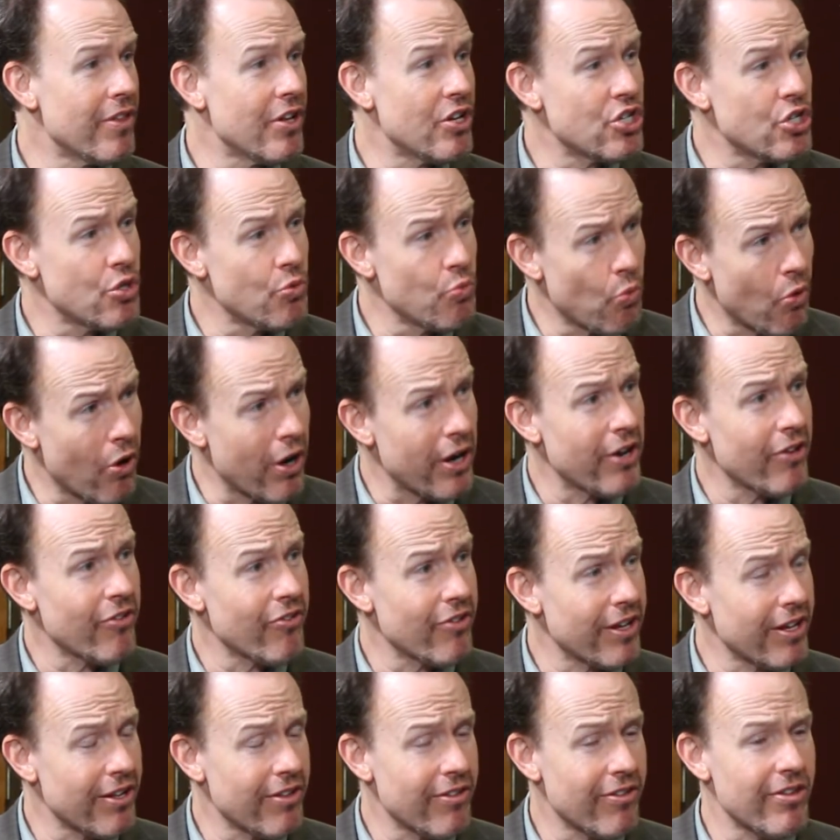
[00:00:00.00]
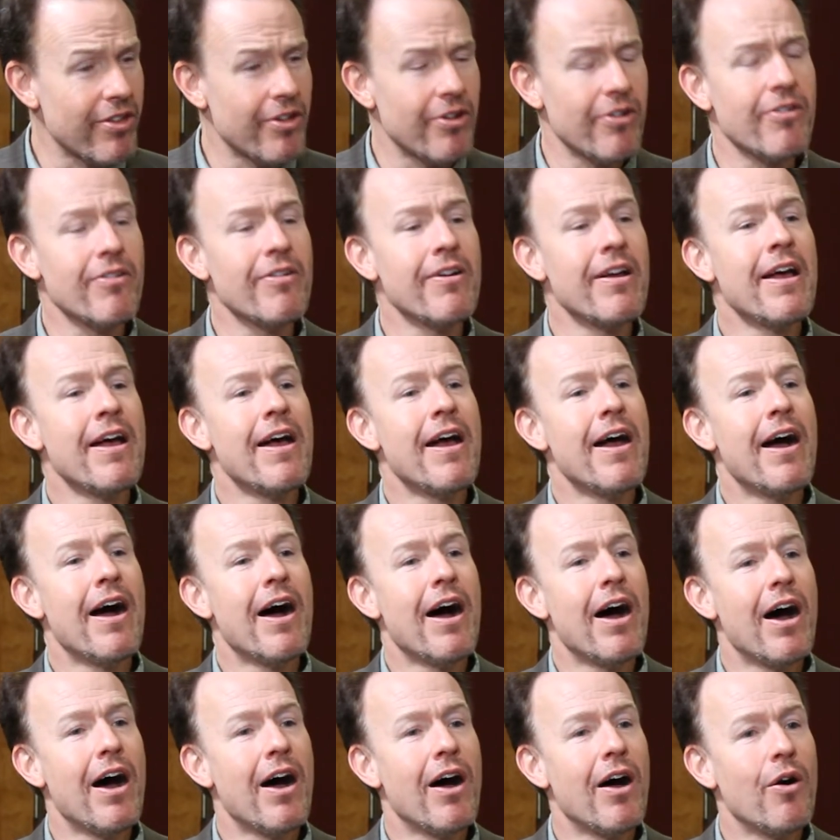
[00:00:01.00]
that you want us to consider?
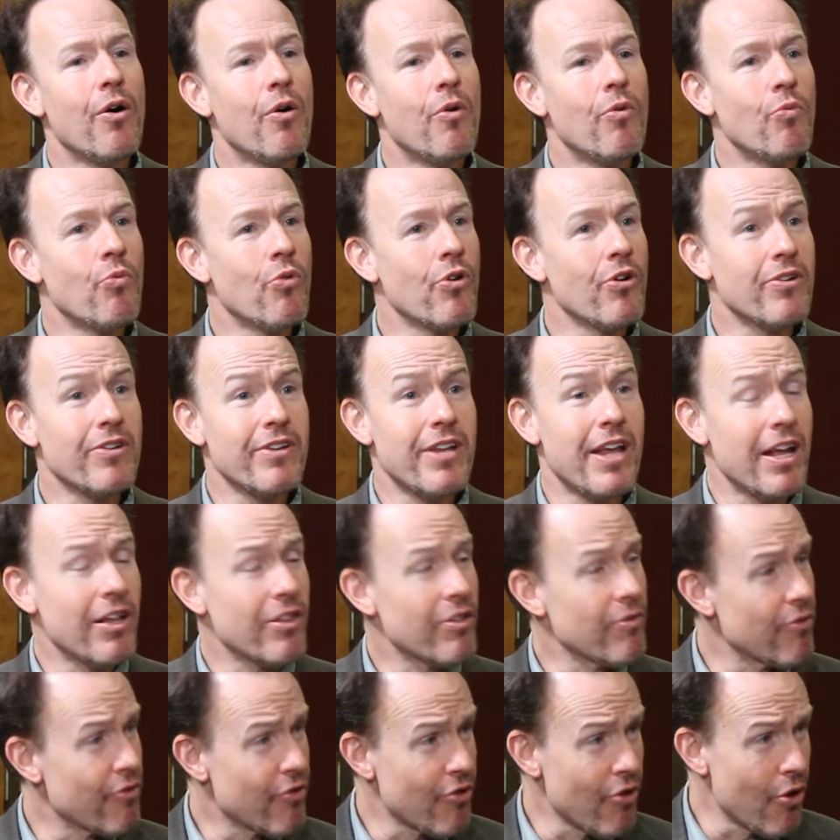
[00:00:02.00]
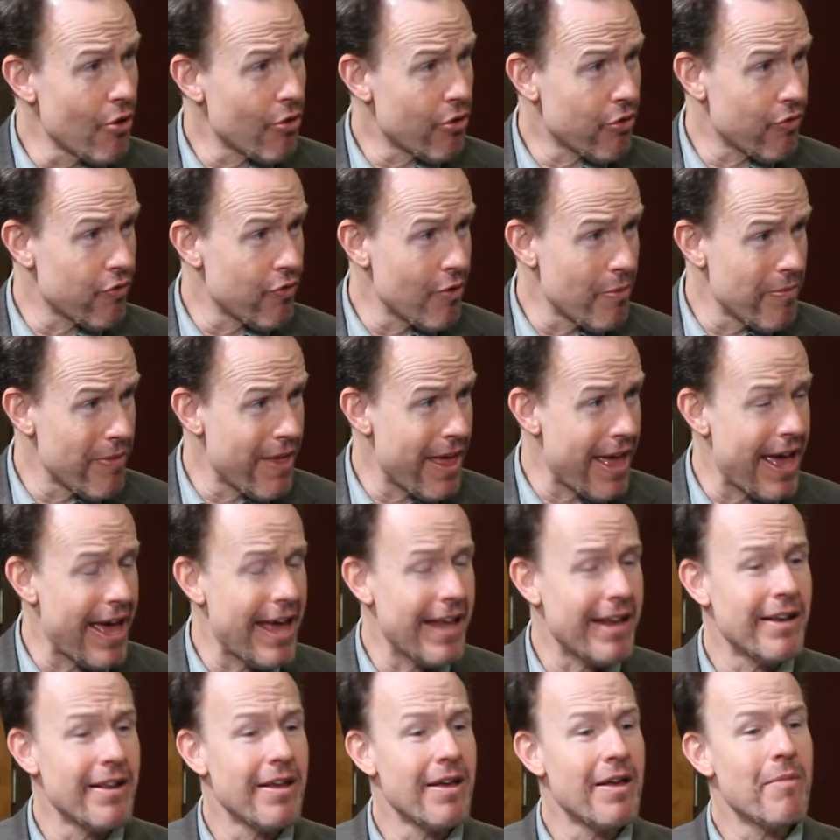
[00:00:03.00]
Sure. We'll take the results from
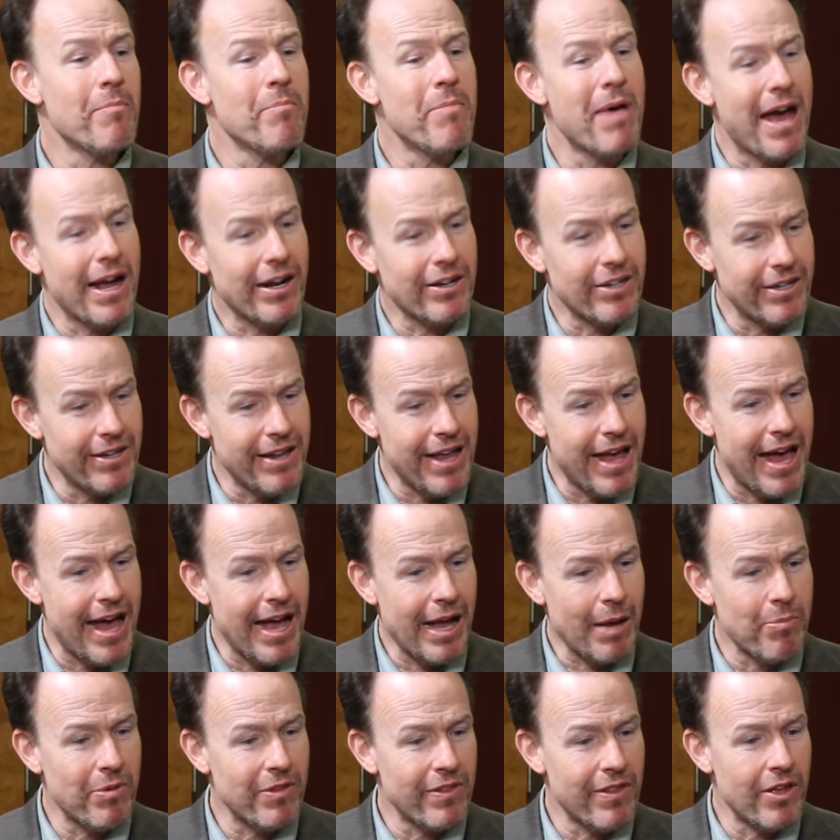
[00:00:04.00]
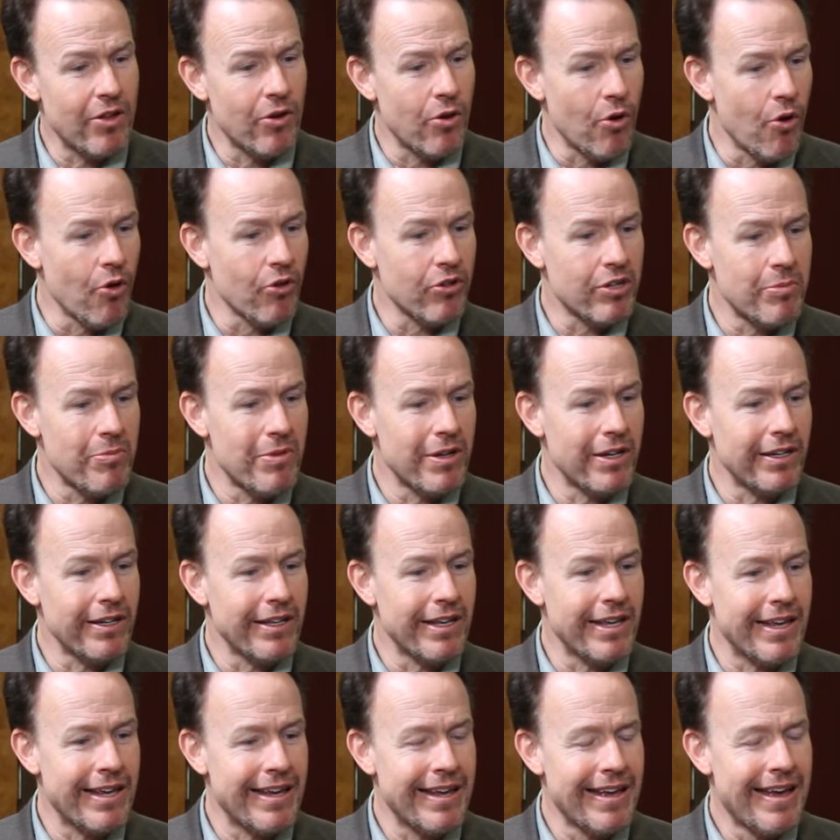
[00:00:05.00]
that back to DAC, but then
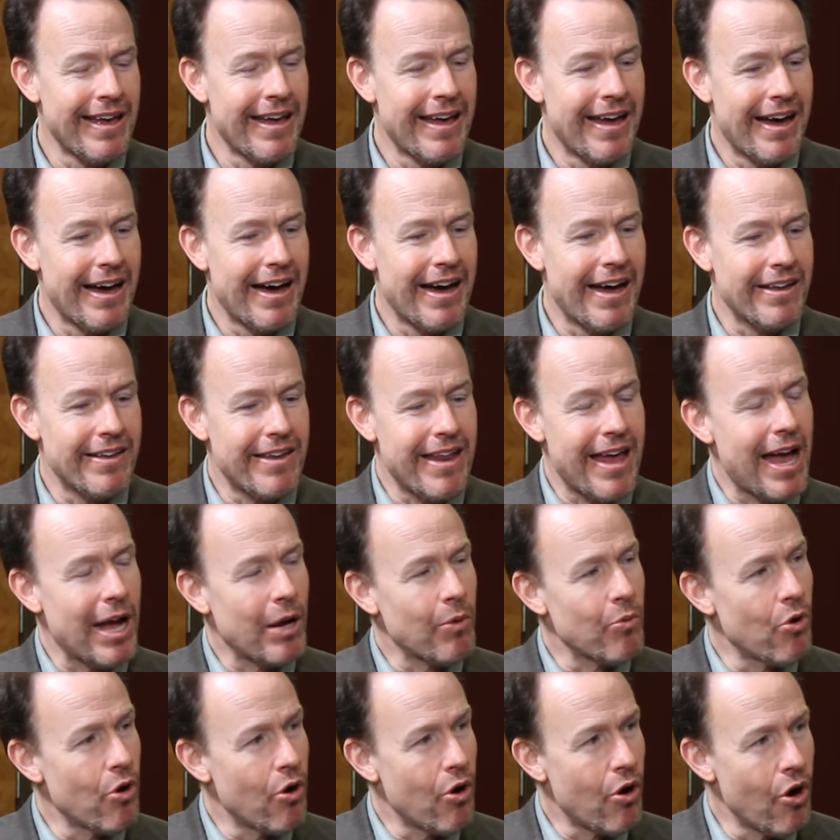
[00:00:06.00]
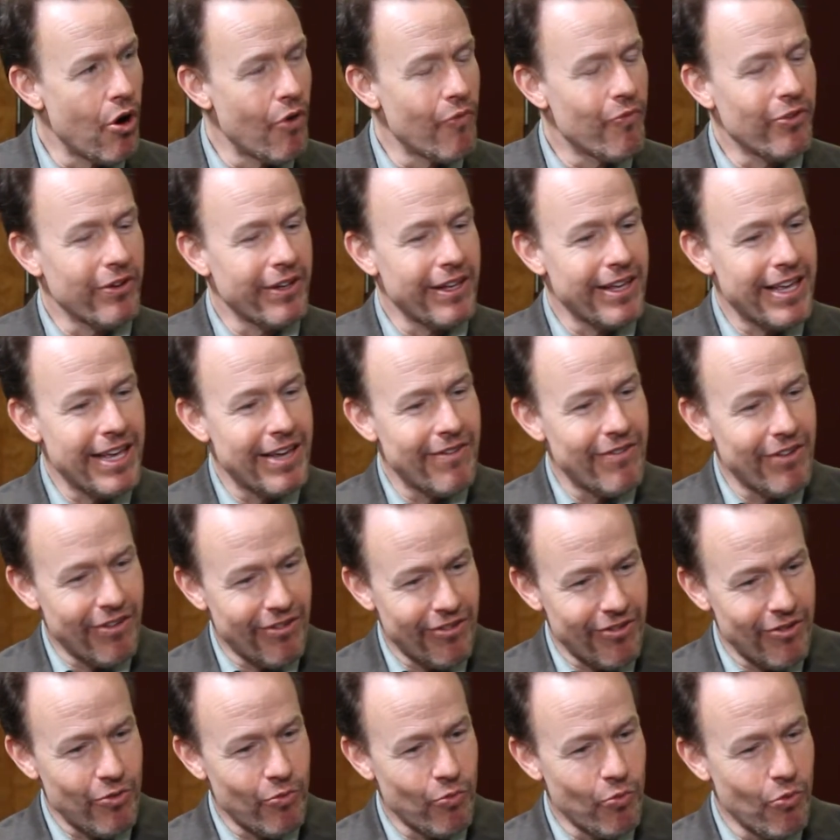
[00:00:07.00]
ultimately DAC will hopefully give
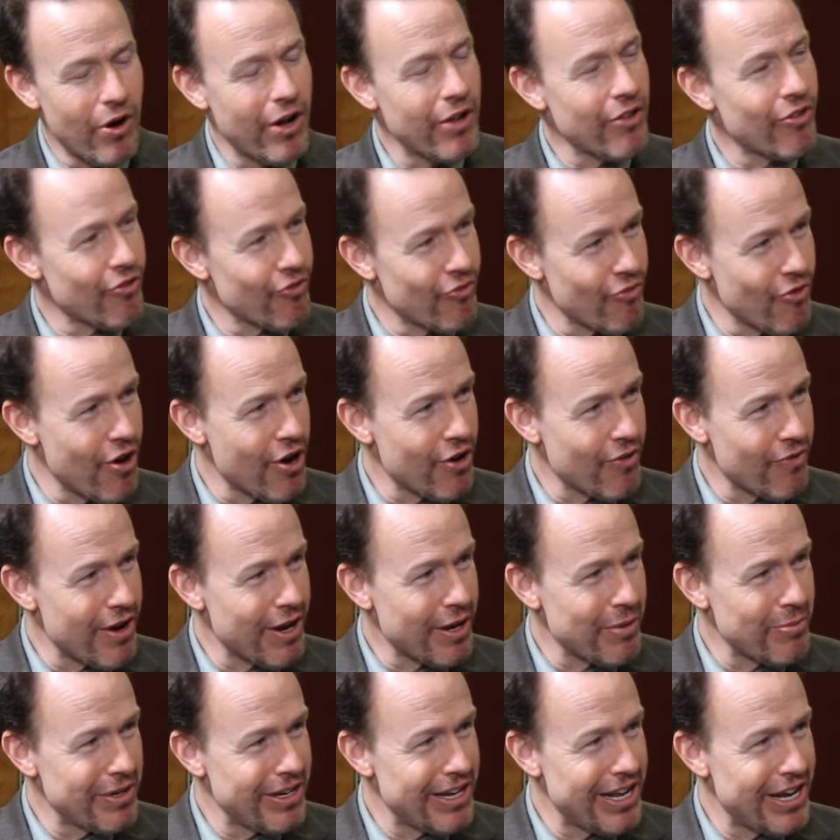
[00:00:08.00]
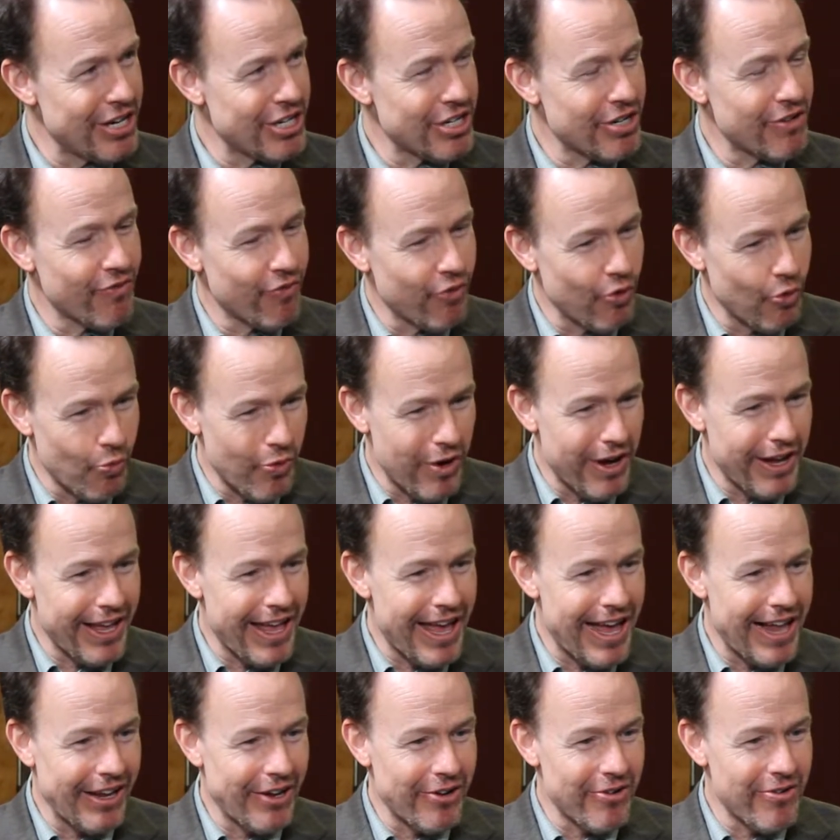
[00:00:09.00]
us one strong recommendation for one
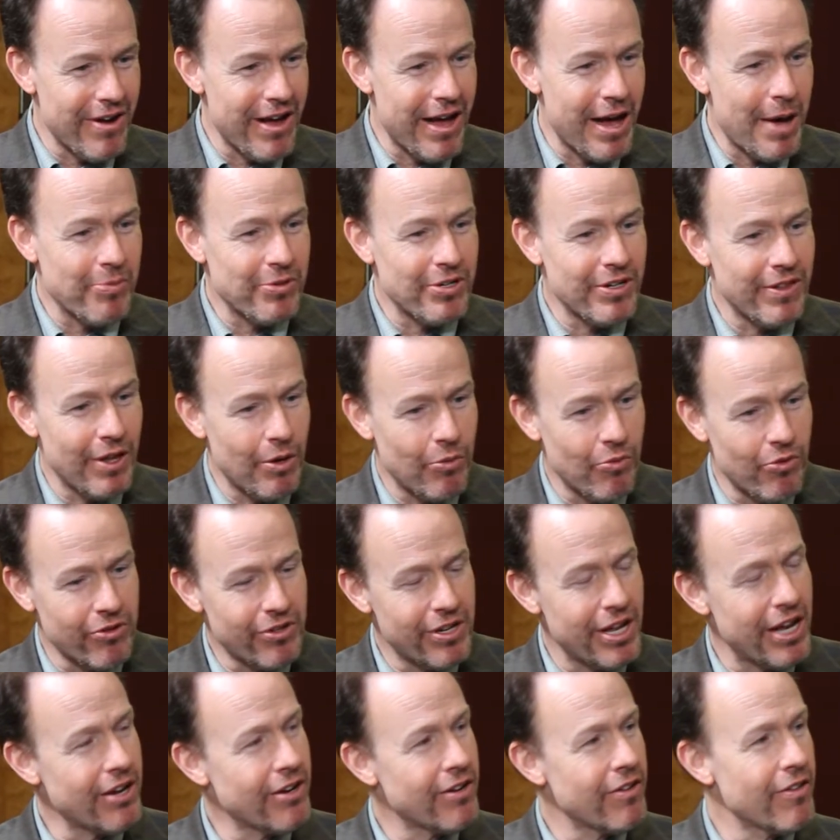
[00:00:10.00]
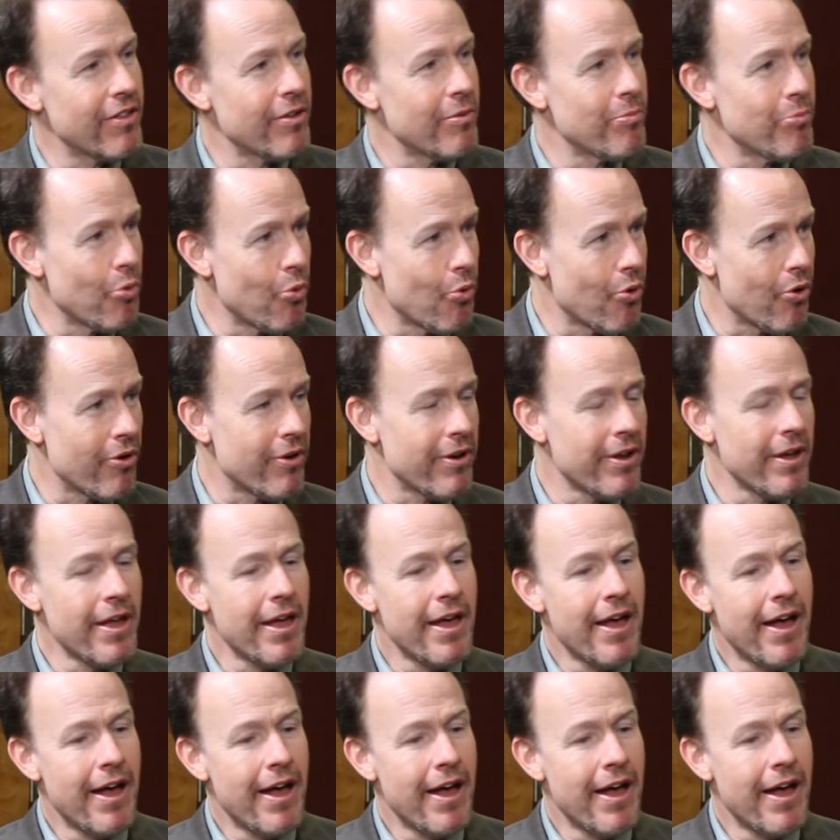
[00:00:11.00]
calendar option that we'll take to the board